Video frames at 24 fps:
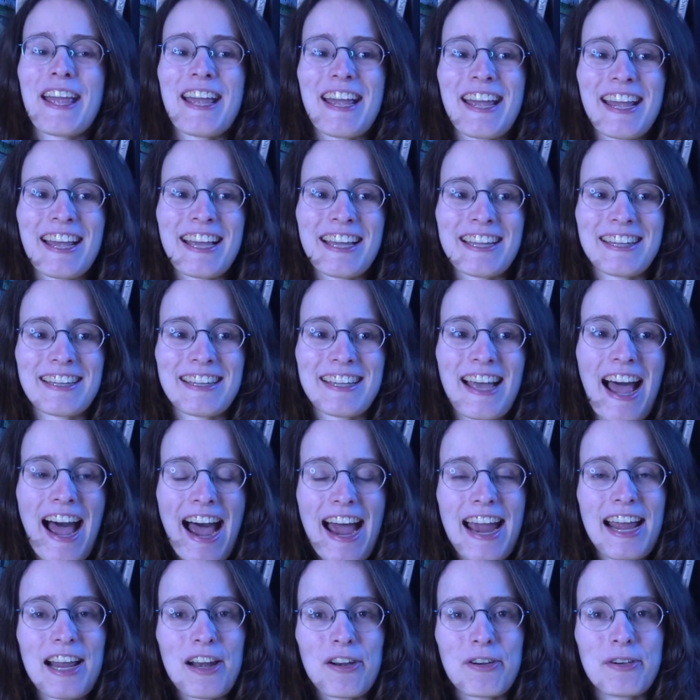and
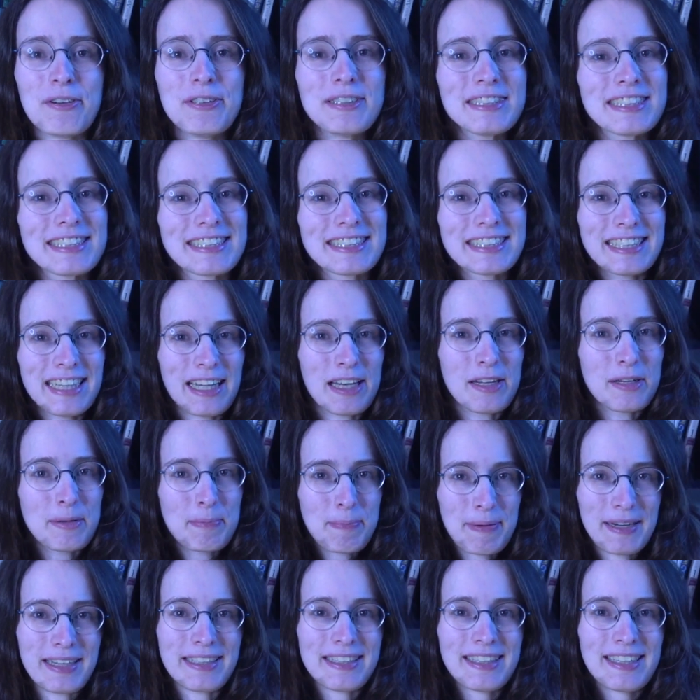I learned silk
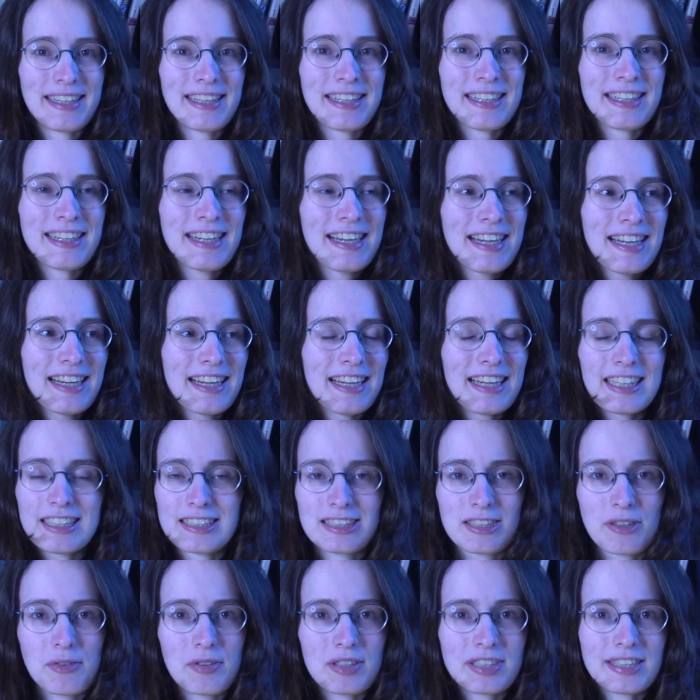painting and
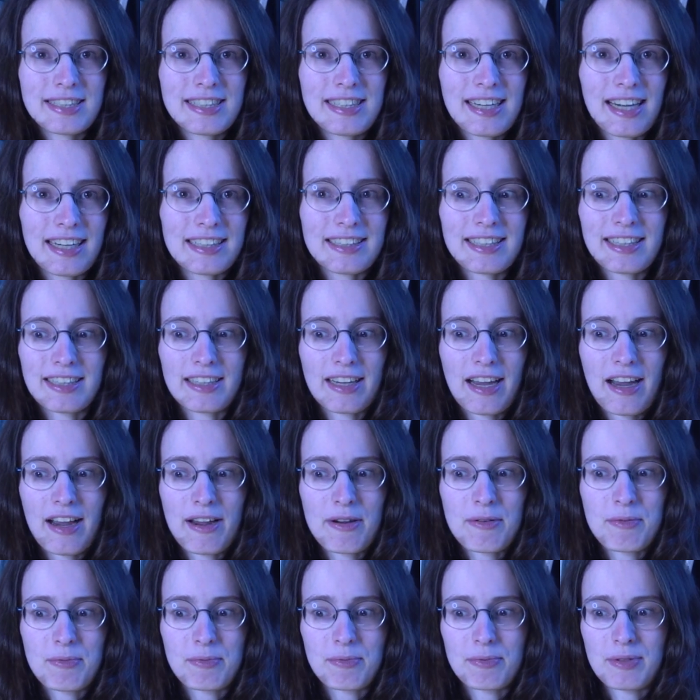seriously I think
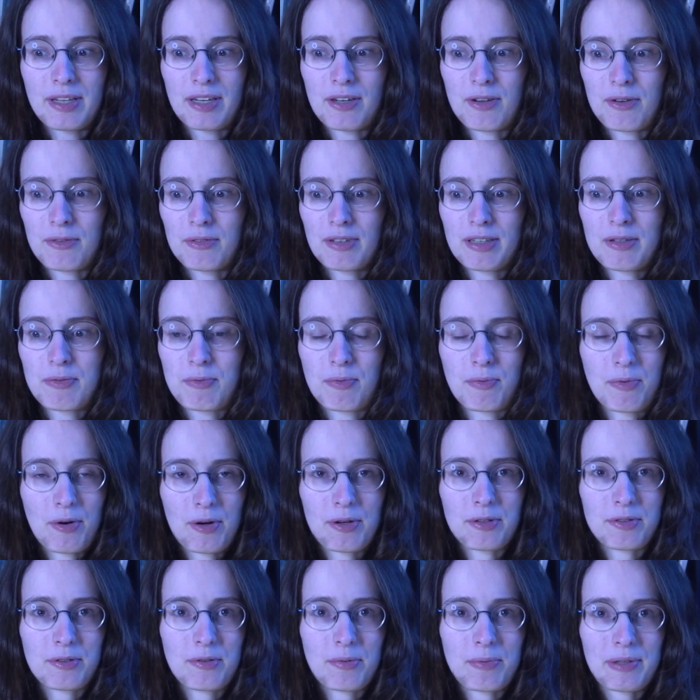I will only
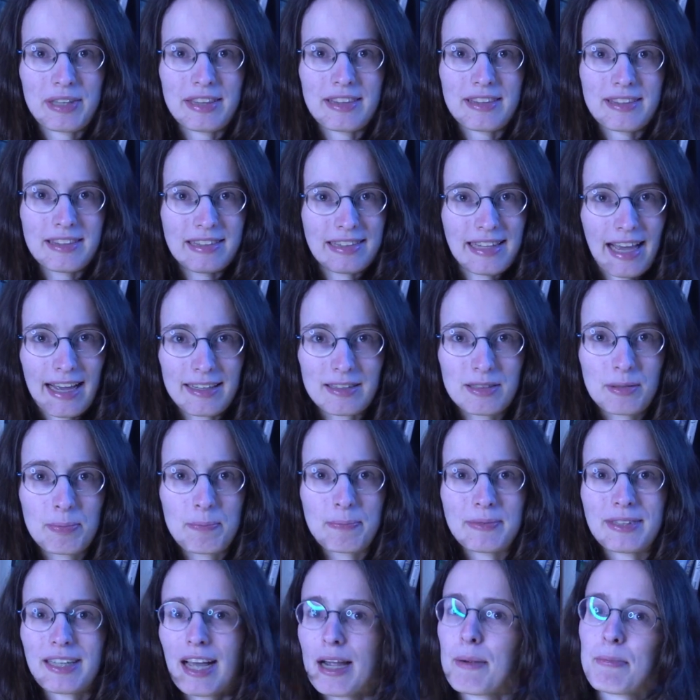work with that
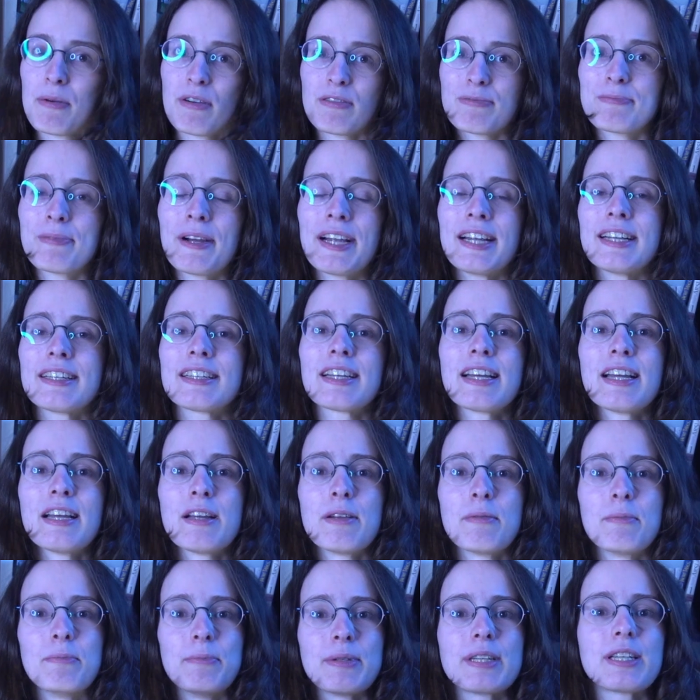type of paint
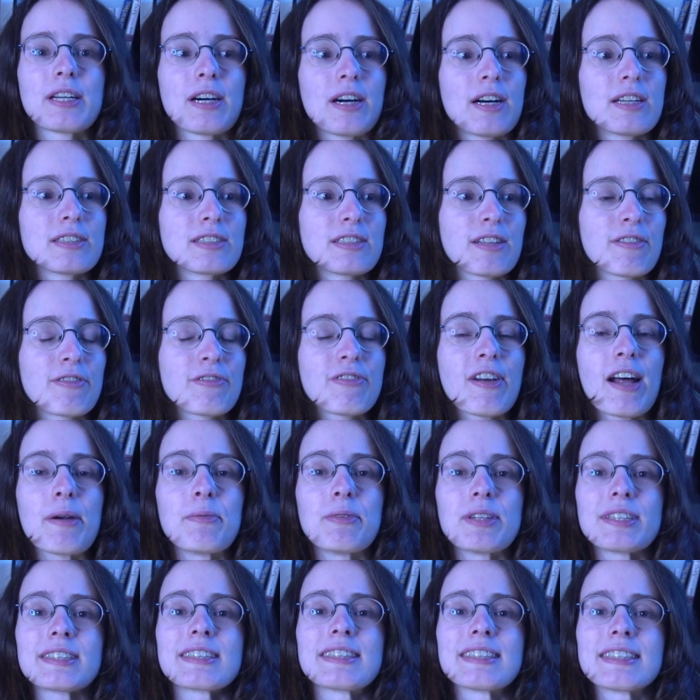because the
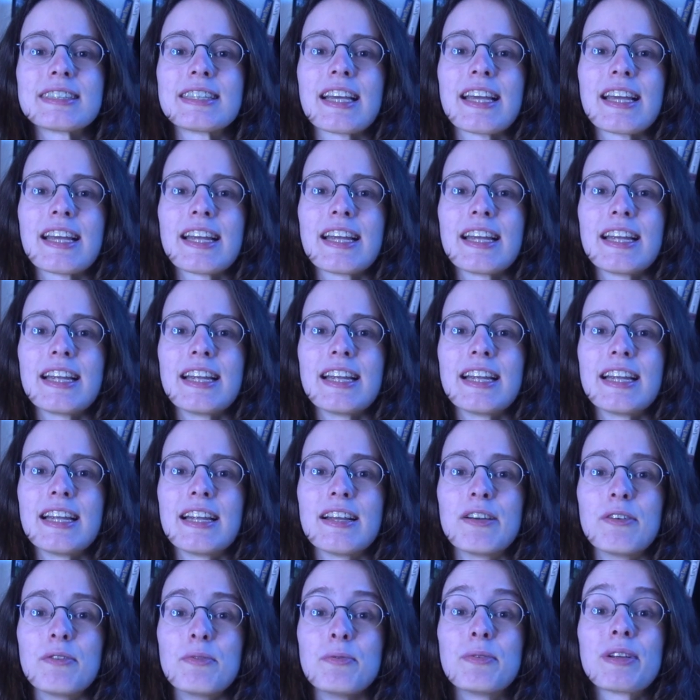fabrics
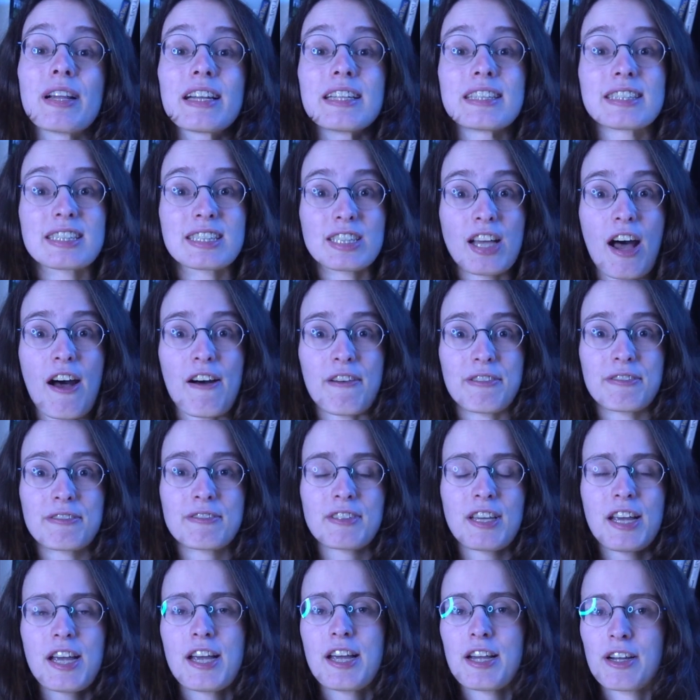stay really soft
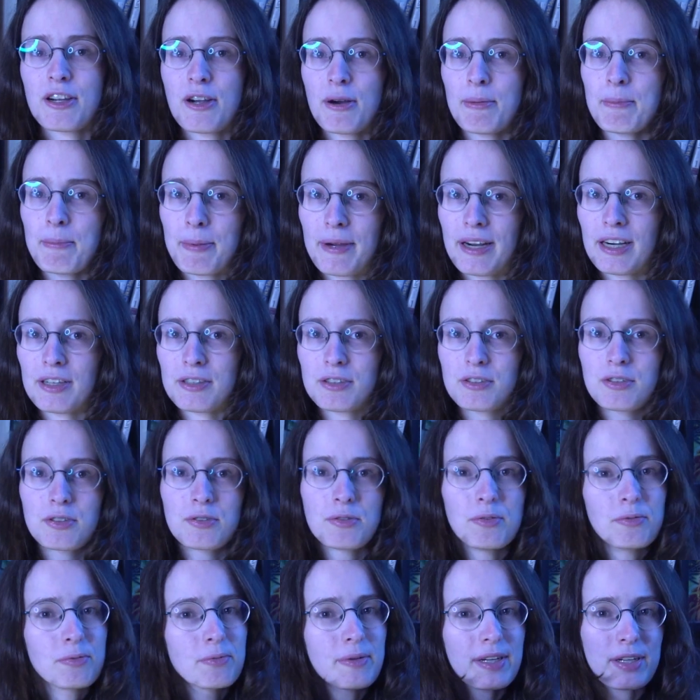compared to
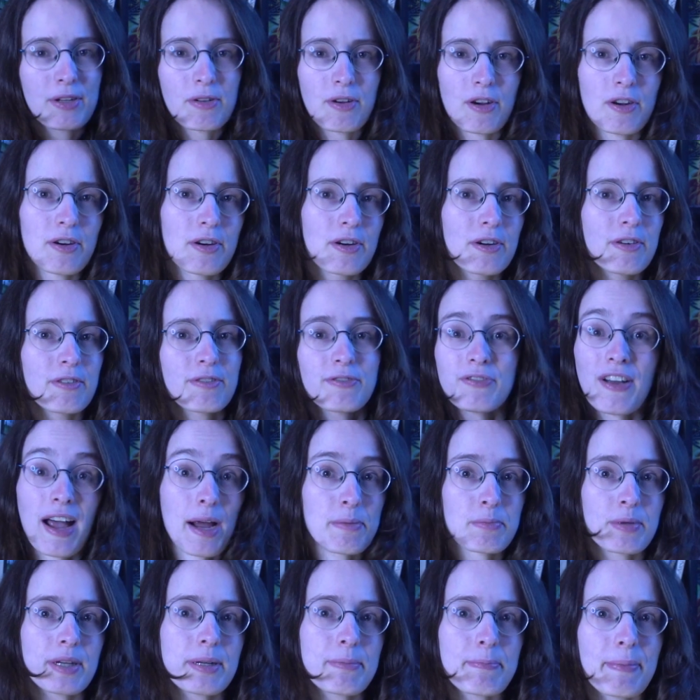regular
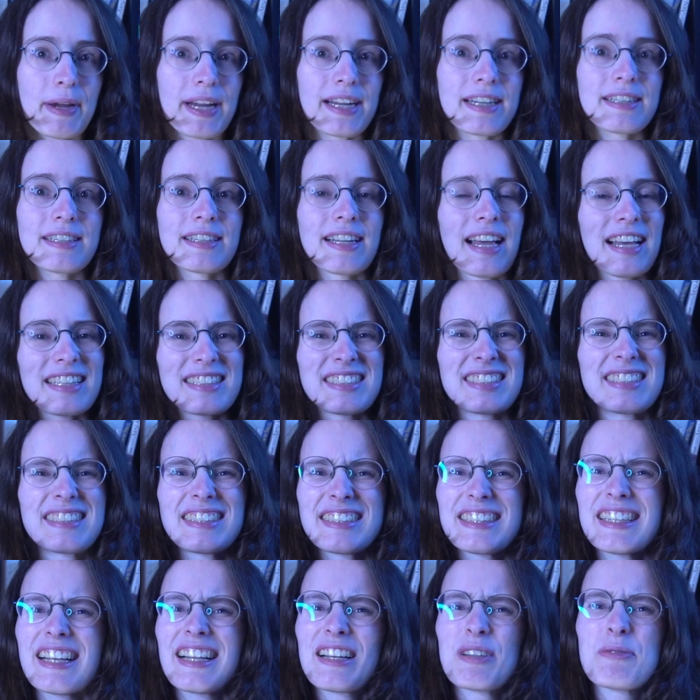fabric paint that's
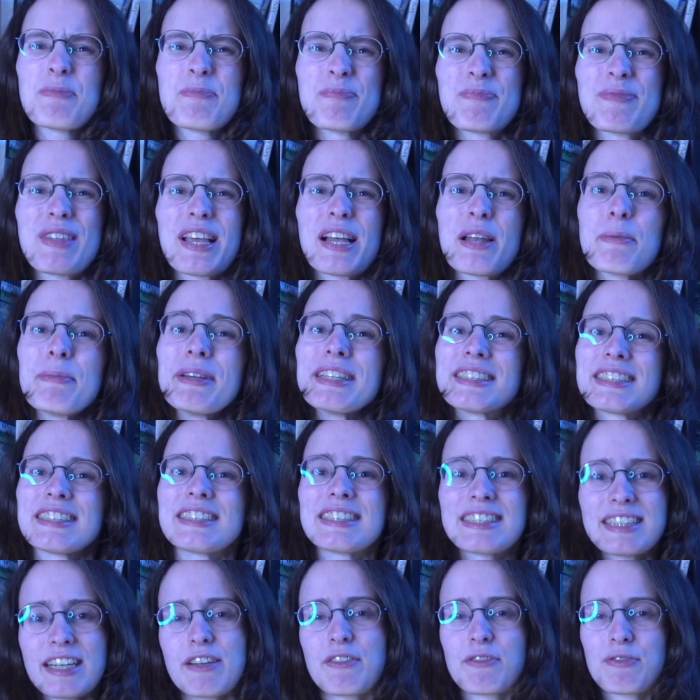still a little bit
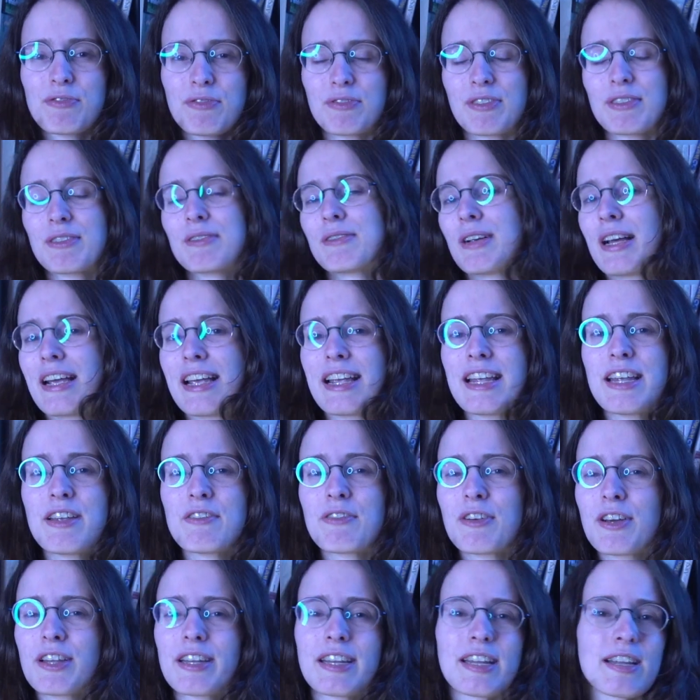stiff
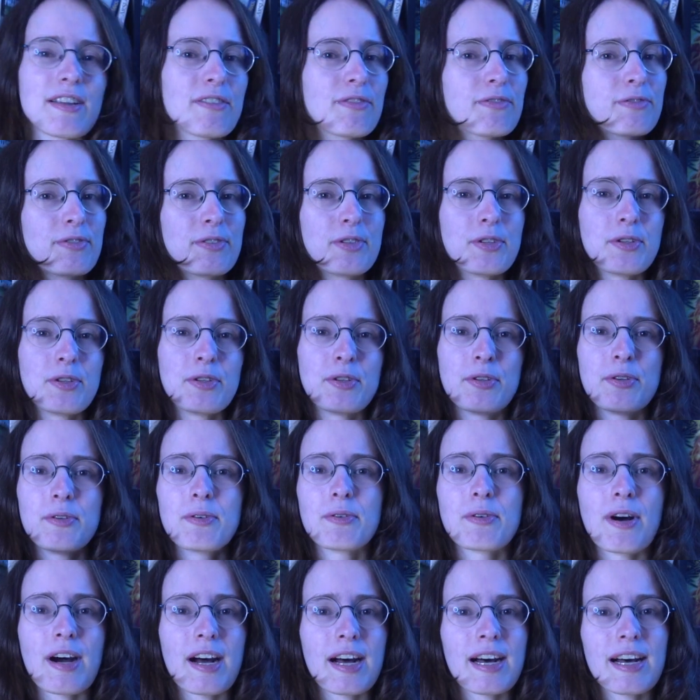even if
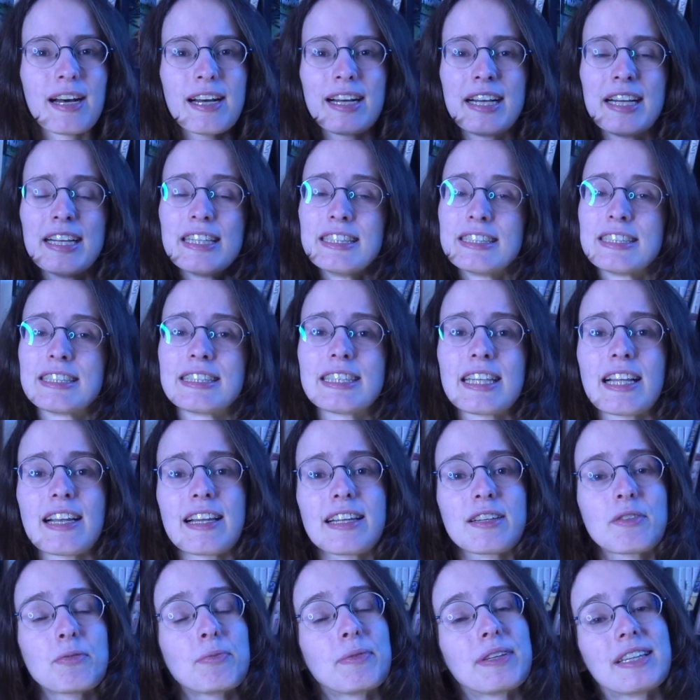you uh, seal
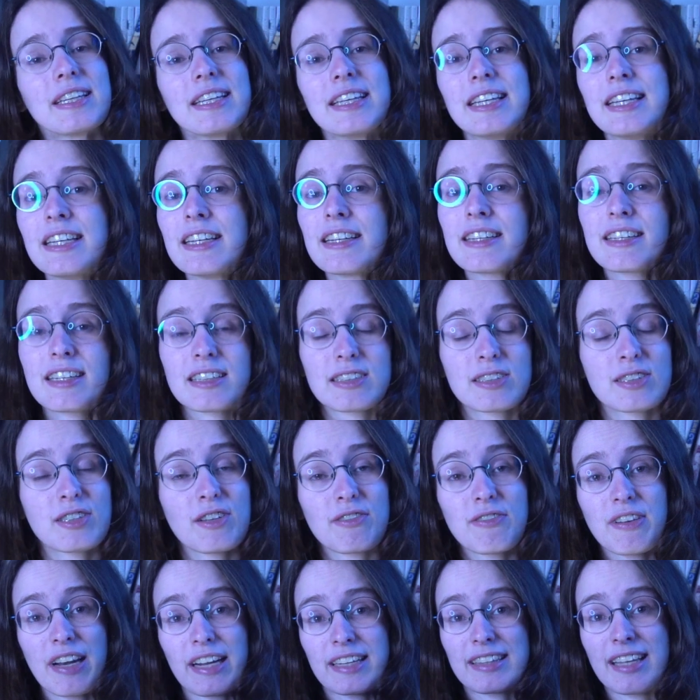it with heat and
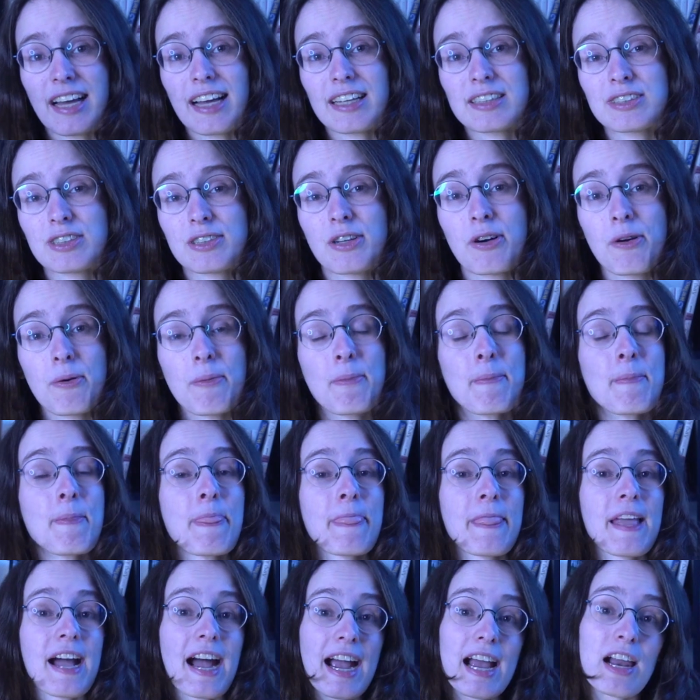stuff like that so
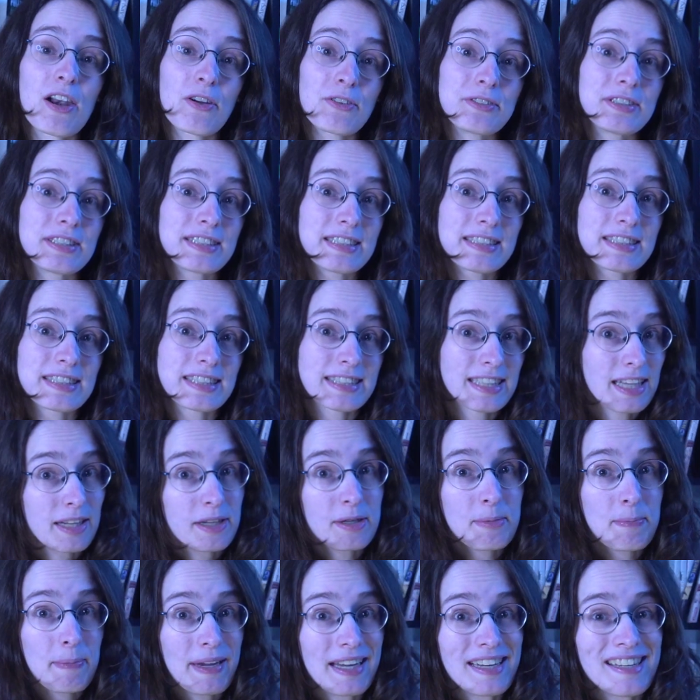I learned
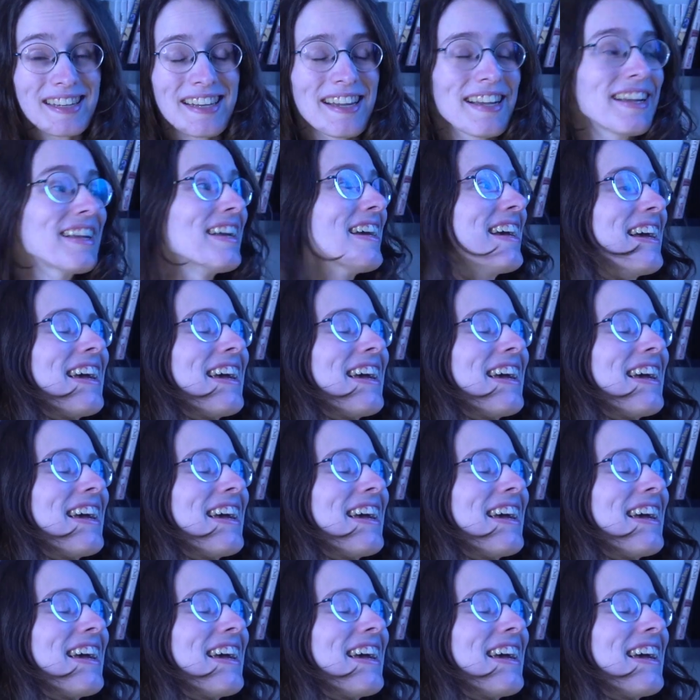silk painting